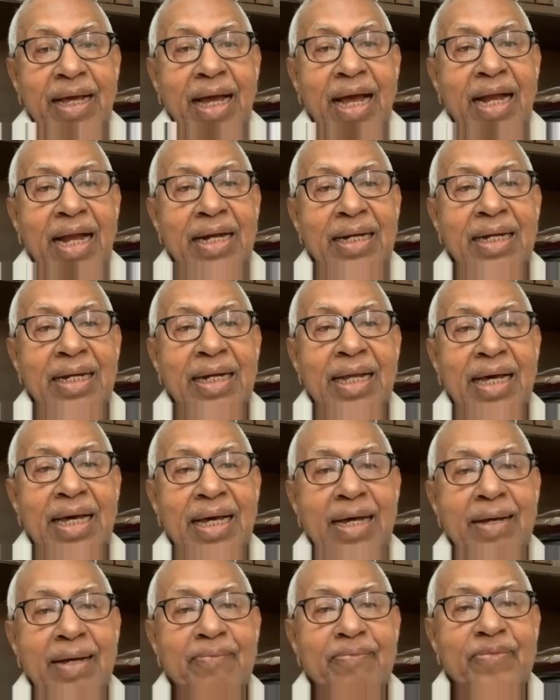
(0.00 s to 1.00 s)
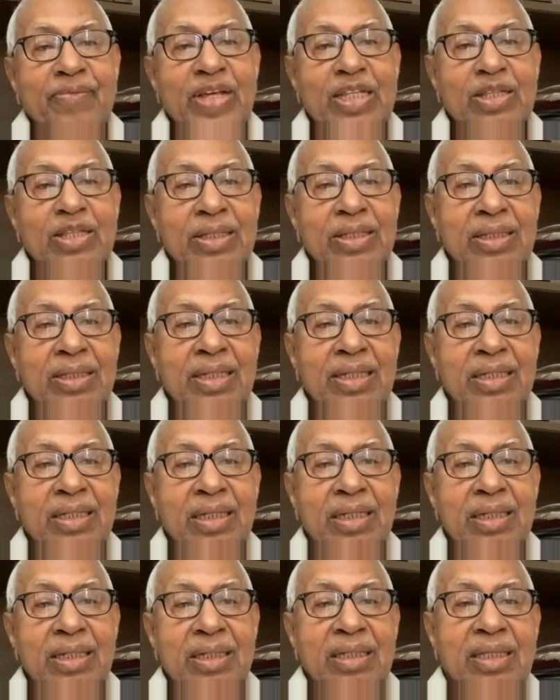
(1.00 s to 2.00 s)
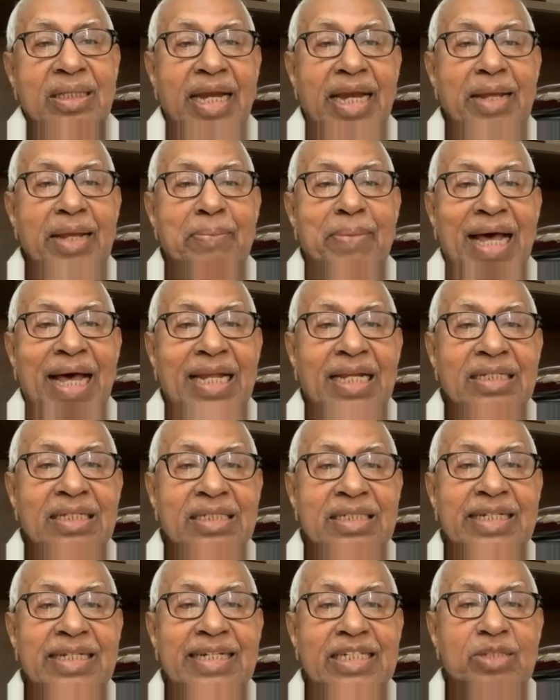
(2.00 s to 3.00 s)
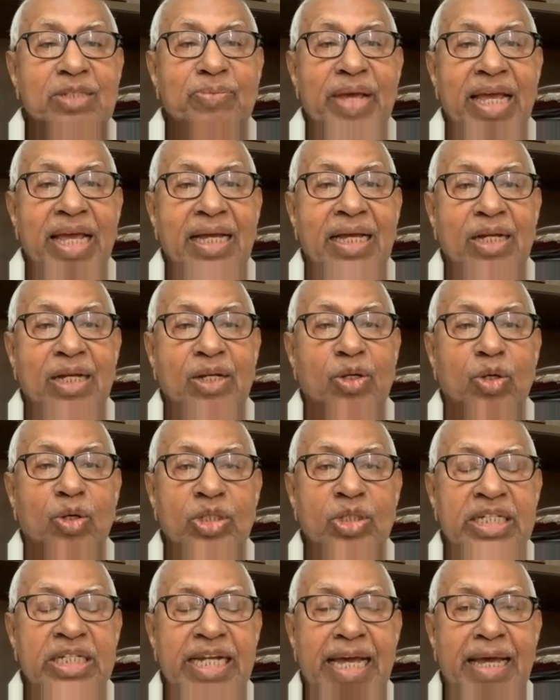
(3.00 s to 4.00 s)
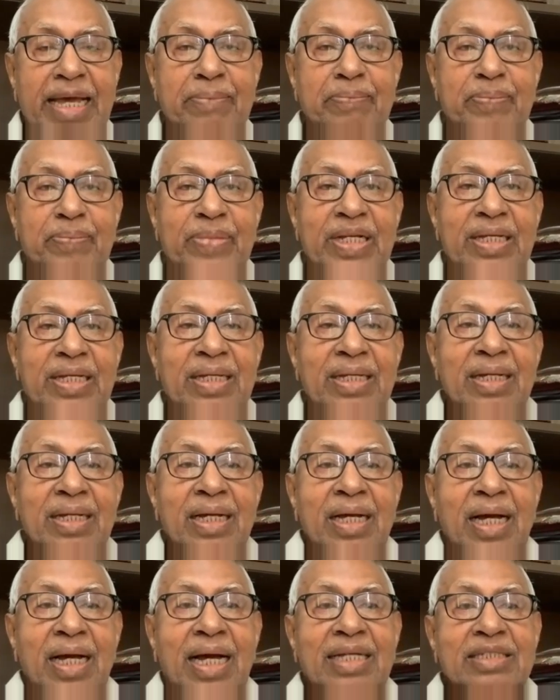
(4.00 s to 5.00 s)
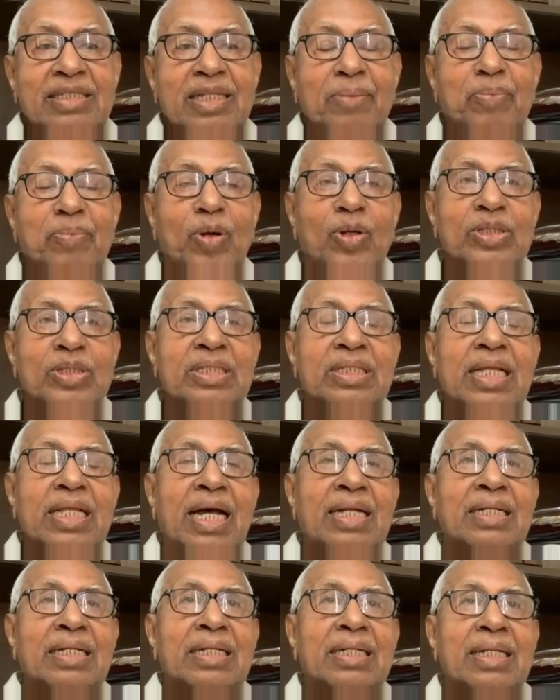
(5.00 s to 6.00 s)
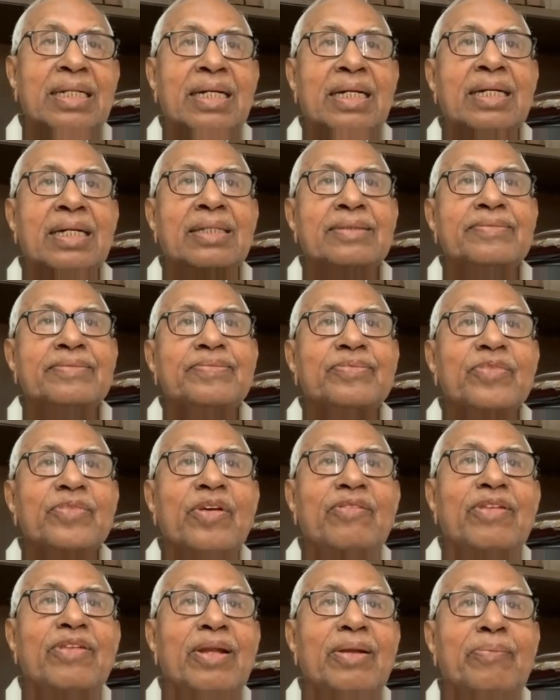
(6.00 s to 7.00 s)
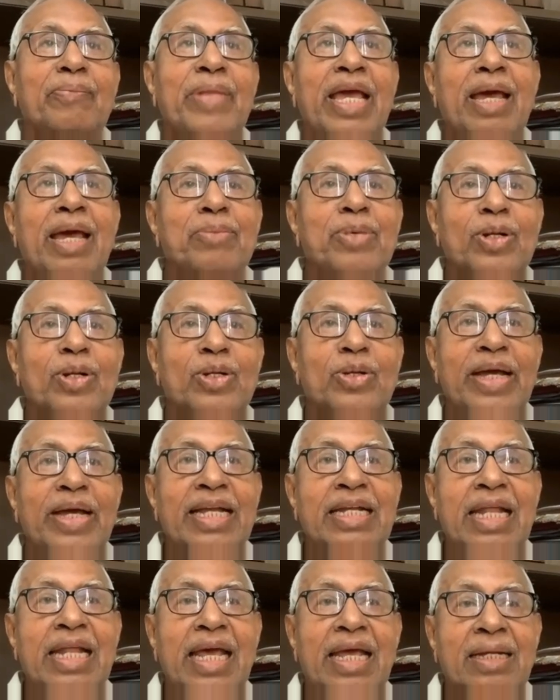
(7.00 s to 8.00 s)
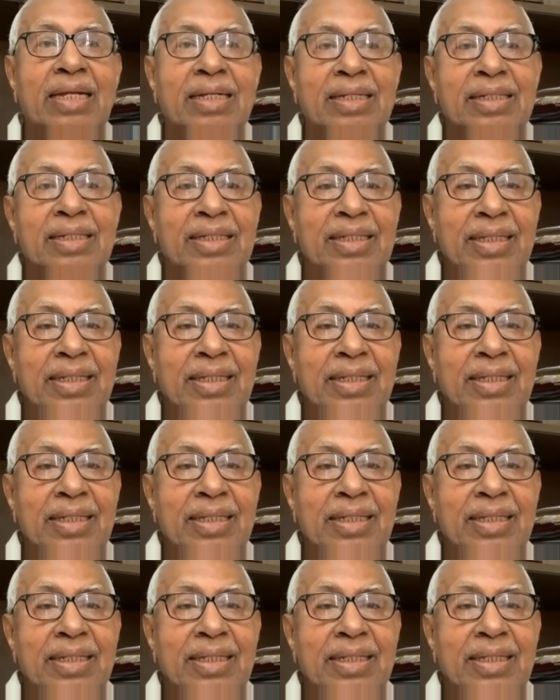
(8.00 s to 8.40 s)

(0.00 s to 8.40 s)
and with the 3 balance sheets being in good shape, I suppose that we will be able to attain